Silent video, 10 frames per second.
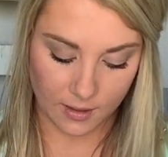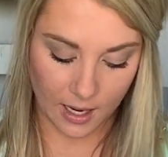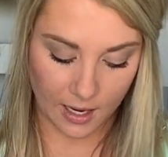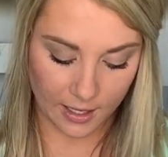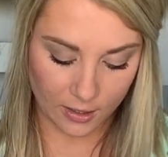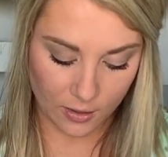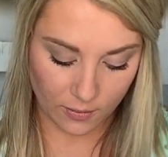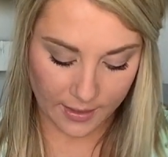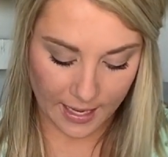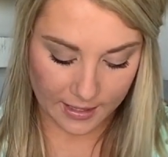I
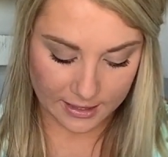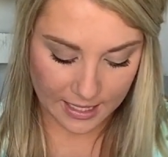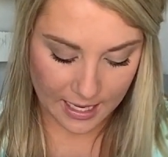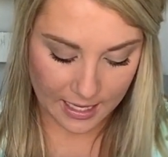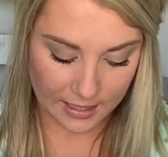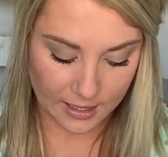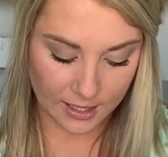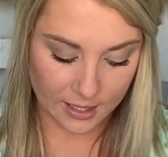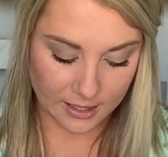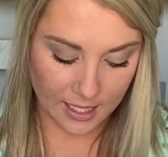know that 10
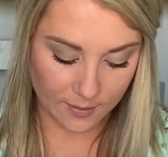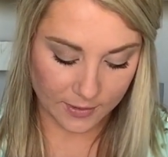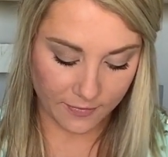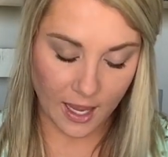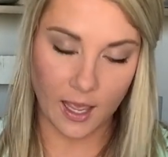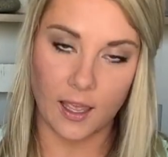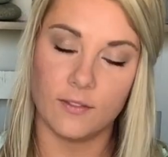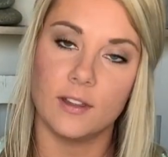times 5